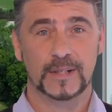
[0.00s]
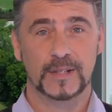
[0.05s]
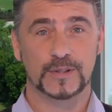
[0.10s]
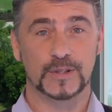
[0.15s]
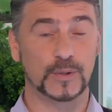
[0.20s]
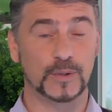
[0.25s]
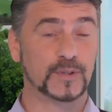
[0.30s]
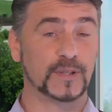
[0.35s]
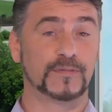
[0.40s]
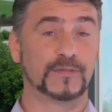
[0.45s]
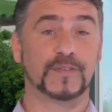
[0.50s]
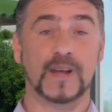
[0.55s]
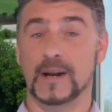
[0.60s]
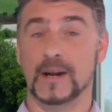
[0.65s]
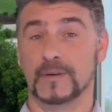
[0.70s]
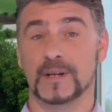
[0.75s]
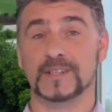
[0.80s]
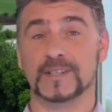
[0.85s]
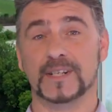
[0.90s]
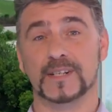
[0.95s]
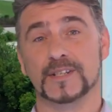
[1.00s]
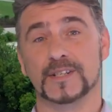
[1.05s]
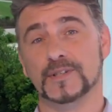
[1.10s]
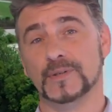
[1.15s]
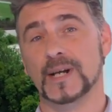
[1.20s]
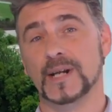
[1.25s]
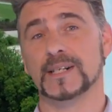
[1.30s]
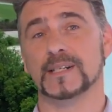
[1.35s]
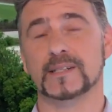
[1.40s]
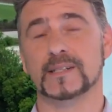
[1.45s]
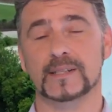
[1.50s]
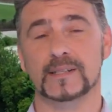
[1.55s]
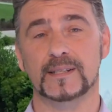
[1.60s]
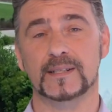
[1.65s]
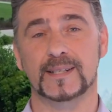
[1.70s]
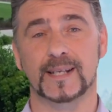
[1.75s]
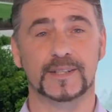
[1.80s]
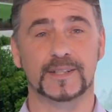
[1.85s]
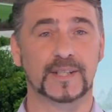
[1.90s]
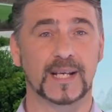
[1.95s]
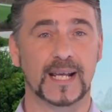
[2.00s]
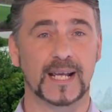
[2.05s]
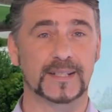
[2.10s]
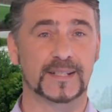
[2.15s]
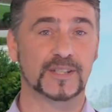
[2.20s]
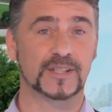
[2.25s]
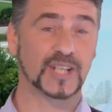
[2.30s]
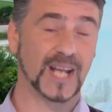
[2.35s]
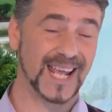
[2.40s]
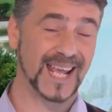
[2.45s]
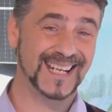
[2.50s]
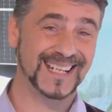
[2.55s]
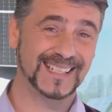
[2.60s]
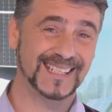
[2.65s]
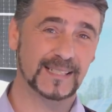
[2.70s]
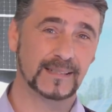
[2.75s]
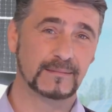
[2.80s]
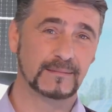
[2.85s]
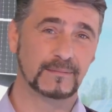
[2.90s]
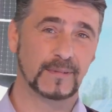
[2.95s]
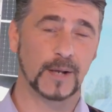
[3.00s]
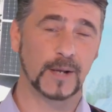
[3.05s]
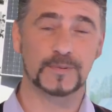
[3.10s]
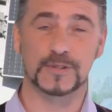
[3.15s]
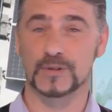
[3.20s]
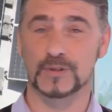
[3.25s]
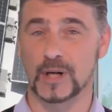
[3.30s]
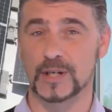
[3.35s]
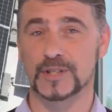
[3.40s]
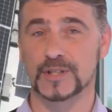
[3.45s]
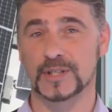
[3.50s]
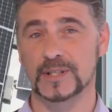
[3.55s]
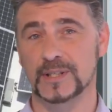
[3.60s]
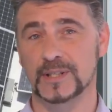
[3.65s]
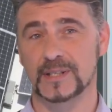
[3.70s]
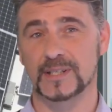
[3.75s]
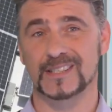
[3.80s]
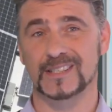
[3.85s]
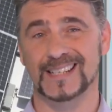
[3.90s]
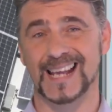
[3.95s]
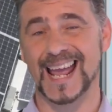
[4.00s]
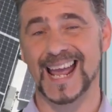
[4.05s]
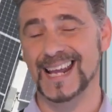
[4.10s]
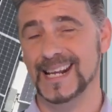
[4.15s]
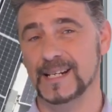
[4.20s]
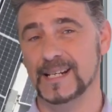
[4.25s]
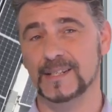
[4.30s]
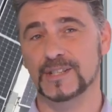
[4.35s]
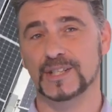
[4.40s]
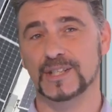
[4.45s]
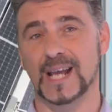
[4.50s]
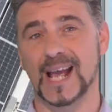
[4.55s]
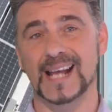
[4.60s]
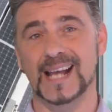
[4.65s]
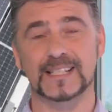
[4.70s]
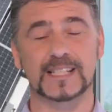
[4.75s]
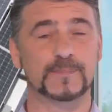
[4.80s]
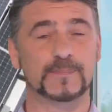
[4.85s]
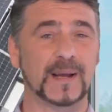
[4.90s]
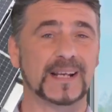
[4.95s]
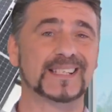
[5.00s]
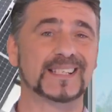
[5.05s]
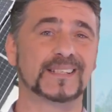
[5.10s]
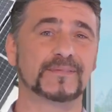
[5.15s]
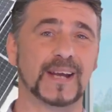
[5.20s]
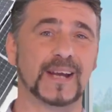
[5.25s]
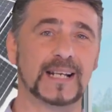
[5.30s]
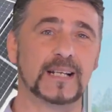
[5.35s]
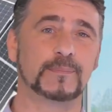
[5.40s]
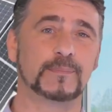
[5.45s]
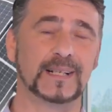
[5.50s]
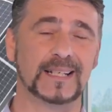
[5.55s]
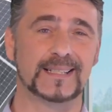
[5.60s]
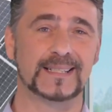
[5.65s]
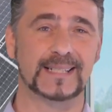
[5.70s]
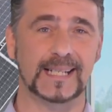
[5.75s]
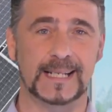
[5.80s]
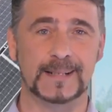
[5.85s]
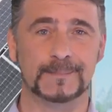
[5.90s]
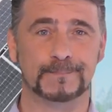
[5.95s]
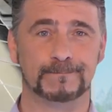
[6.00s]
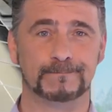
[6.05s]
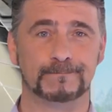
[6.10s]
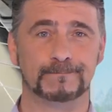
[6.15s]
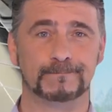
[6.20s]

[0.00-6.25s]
due to various constraints such as shade, obstructions, age, and space availability.